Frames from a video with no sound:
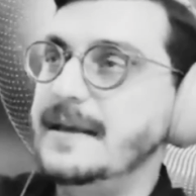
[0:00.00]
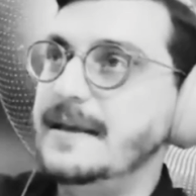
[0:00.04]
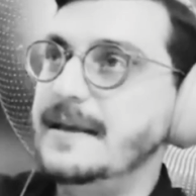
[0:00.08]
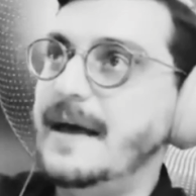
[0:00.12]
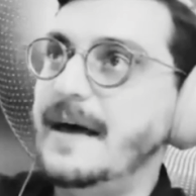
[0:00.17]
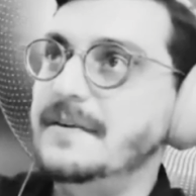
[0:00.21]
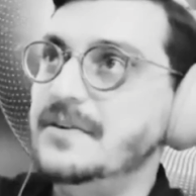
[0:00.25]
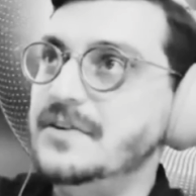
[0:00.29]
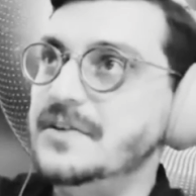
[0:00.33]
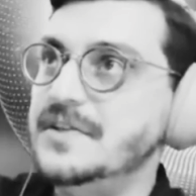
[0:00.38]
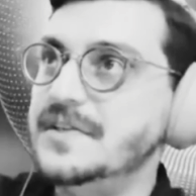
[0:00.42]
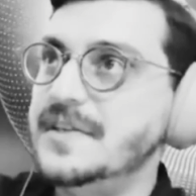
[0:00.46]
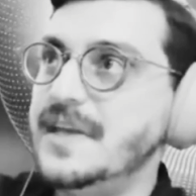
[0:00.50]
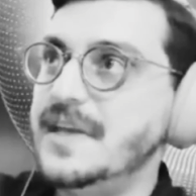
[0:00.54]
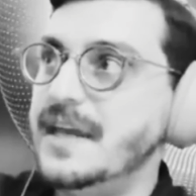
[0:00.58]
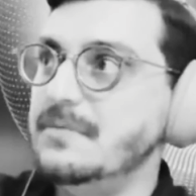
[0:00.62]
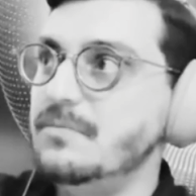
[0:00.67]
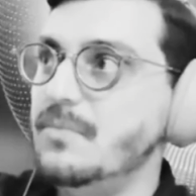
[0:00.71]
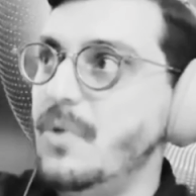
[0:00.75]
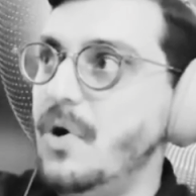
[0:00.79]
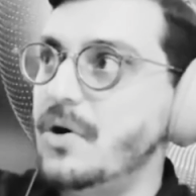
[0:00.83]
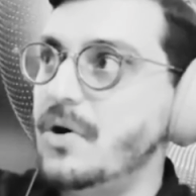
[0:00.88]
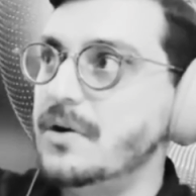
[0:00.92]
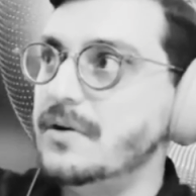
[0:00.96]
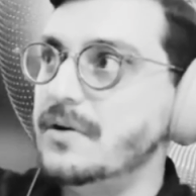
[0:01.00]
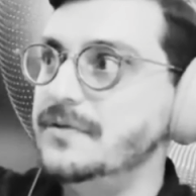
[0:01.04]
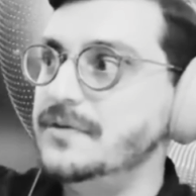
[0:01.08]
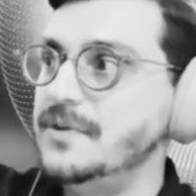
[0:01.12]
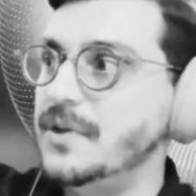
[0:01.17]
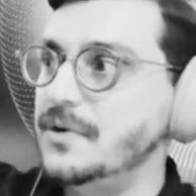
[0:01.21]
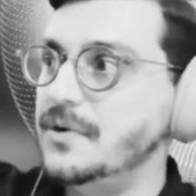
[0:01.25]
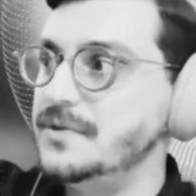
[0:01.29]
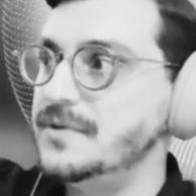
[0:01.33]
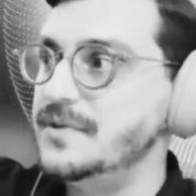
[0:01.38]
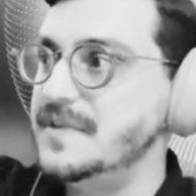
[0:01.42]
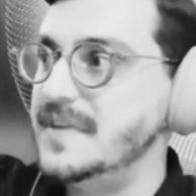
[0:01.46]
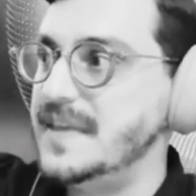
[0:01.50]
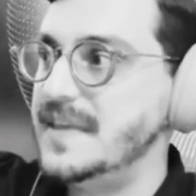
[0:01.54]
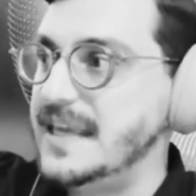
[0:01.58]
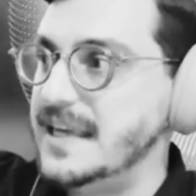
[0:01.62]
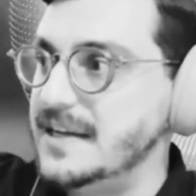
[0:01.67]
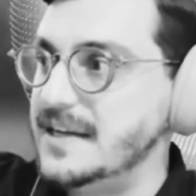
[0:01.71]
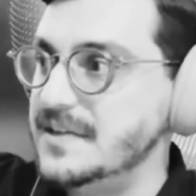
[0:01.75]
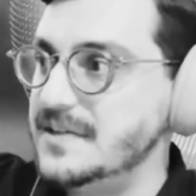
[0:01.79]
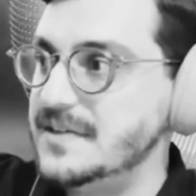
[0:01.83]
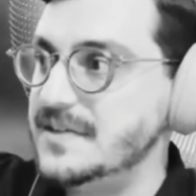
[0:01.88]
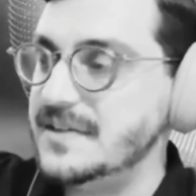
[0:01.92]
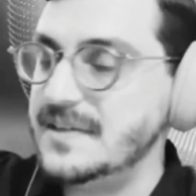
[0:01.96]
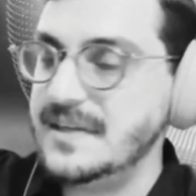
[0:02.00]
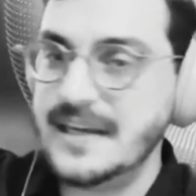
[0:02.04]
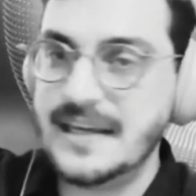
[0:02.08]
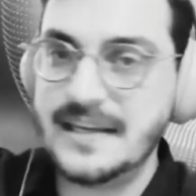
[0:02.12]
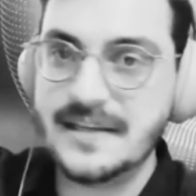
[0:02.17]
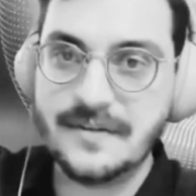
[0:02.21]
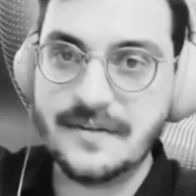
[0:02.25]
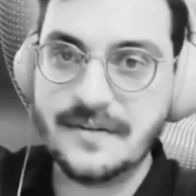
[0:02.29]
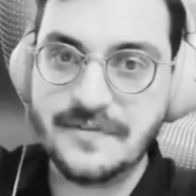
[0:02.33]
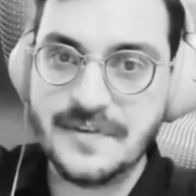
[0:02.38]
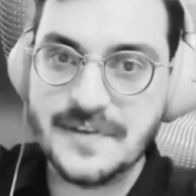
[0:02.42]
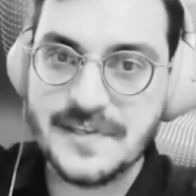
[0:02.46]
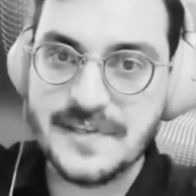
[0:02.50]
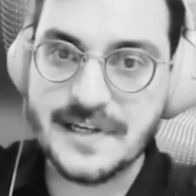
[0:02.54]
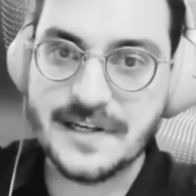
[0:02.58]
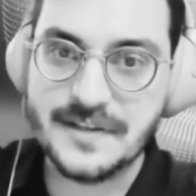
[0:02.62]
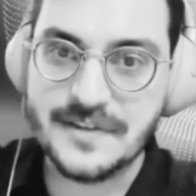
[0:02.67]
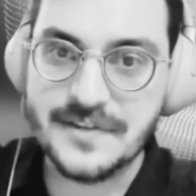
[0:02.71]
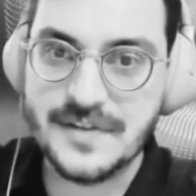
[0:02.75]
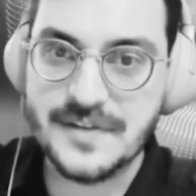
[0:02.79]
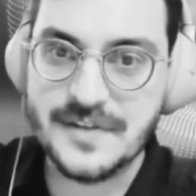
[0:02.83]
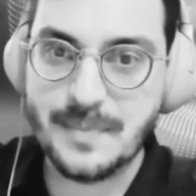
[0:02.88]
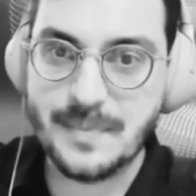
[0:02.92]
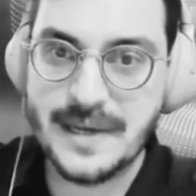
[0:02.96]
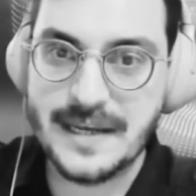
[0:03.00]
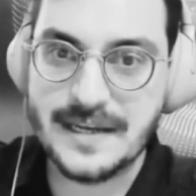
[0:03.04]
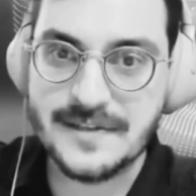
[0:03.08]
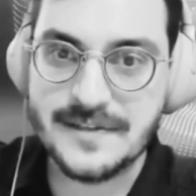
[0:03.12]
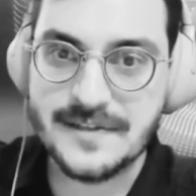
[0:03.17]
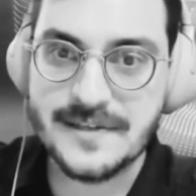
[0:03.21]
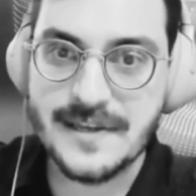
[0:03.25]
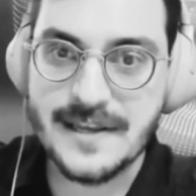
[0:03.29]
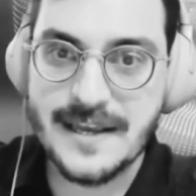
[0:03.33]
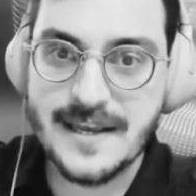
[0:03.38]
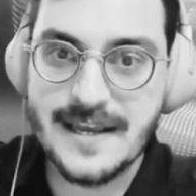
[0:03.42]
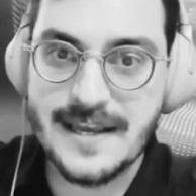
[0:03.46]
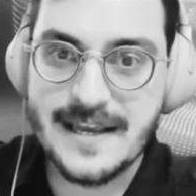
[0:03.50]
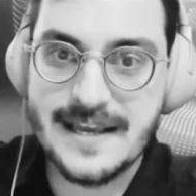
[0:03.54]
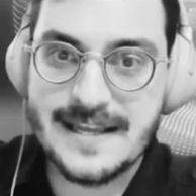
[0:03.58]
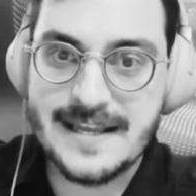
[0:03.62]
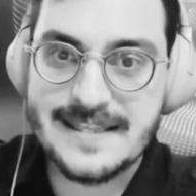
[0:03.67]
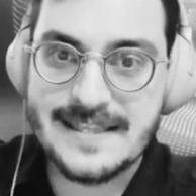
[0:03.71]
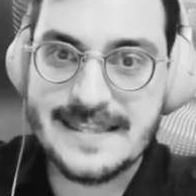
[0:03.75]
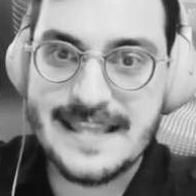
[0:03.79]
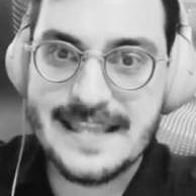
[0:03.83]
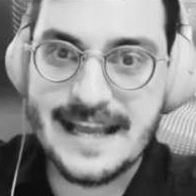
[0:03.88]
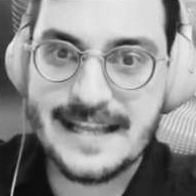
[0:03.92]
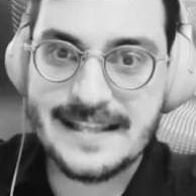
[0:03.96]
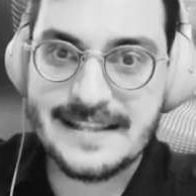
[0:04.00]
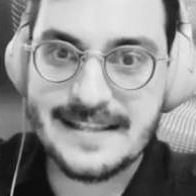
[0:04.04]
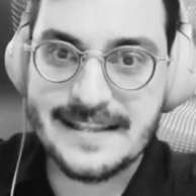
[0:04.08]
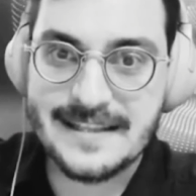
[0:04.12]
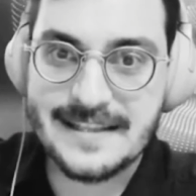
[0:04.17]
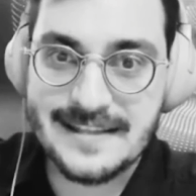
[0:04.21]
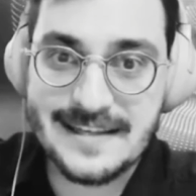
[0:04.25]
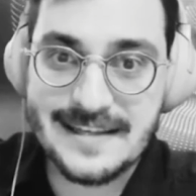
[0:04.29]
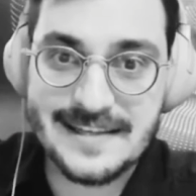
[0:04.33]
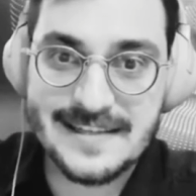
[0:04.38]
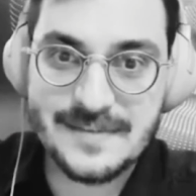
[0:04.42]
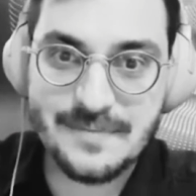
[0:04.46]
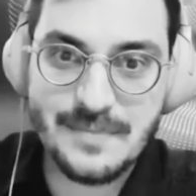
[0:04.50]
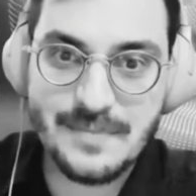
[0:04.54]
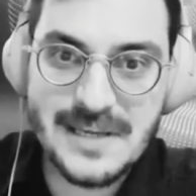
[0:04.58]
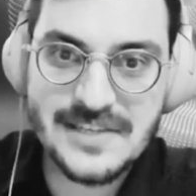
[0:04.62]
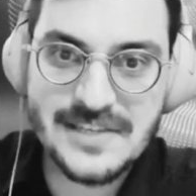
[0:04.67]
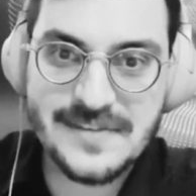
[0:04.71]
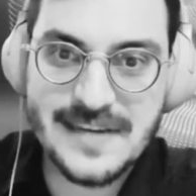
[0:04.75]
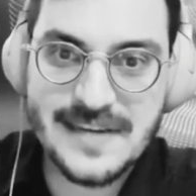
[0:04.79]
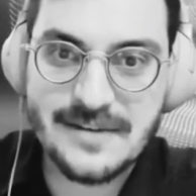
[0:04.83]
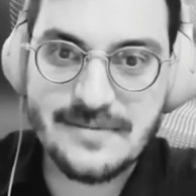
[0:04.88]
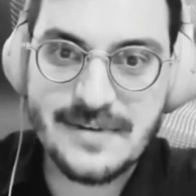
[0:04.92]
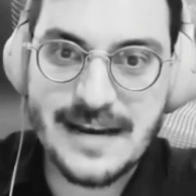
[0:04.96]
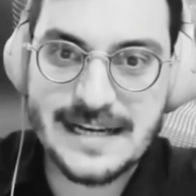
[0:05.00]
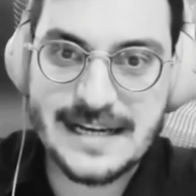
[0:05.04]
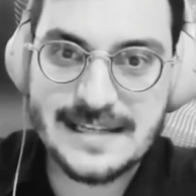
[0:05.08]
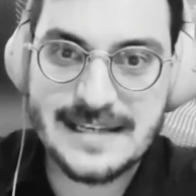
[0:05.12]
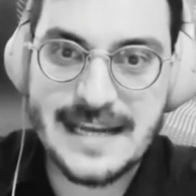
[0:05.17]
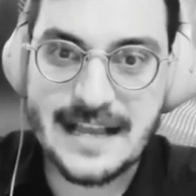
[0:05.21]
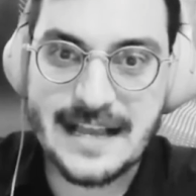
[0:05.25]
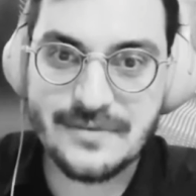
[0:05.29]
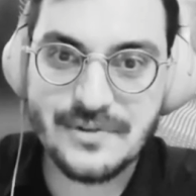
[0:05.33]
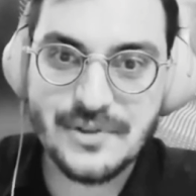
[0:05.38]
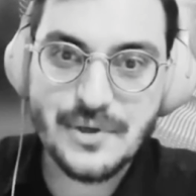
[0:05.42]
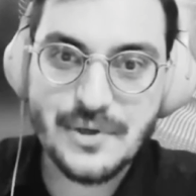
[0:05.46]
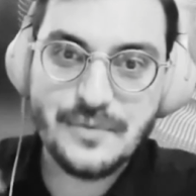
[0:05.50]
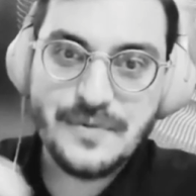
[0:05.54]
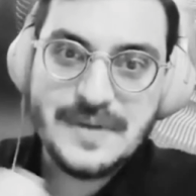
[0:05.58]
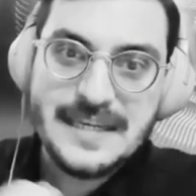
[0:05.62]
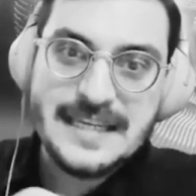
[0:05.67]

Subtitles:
understand more of those things in the physical space that is missing right now, so we